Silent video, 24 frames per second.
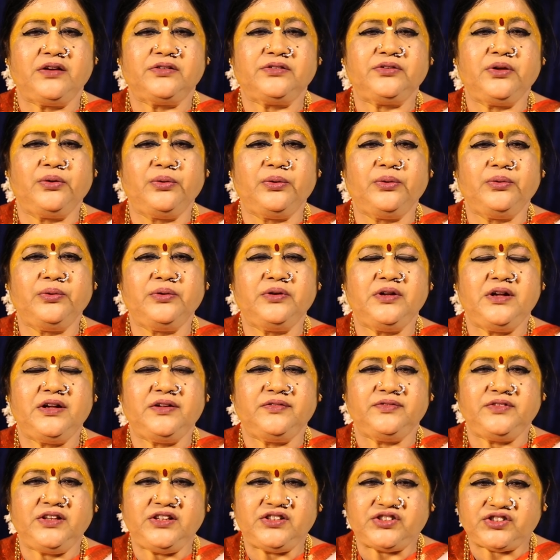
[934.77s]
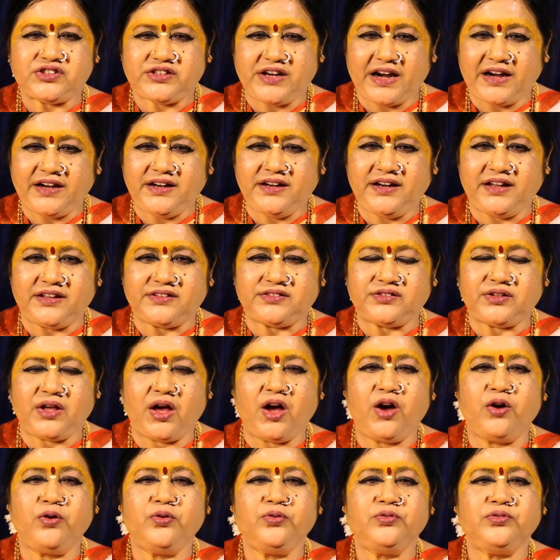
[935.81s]
So these 10 days,
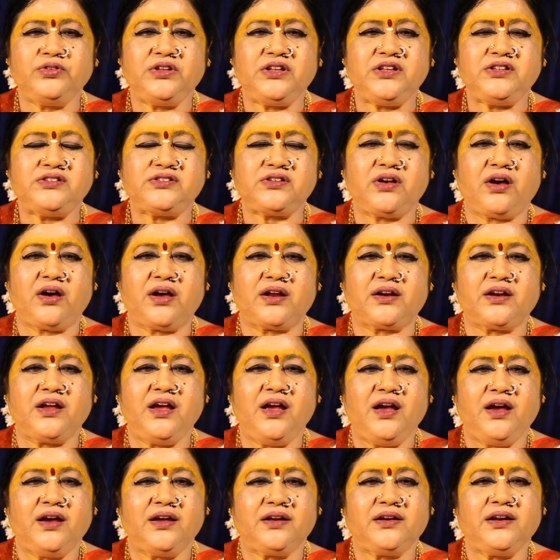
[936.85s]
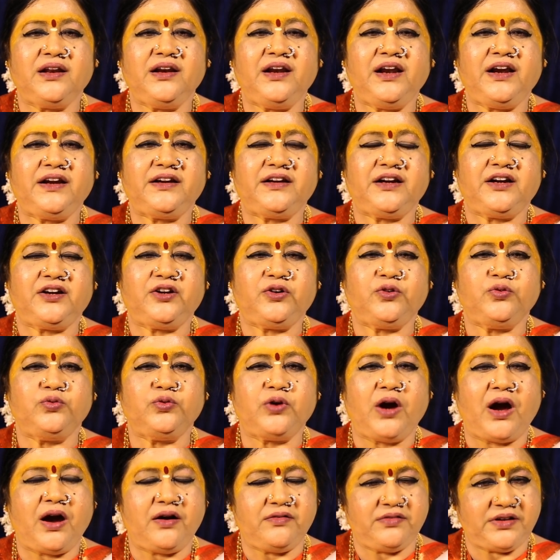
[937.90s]
how these are related
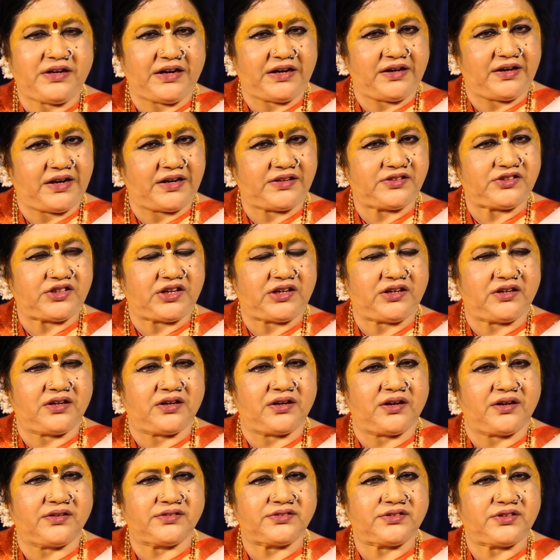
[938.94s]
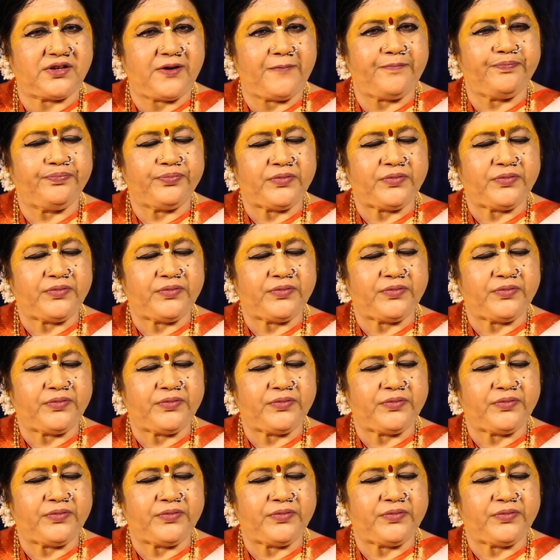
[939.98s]
to our inner chakras,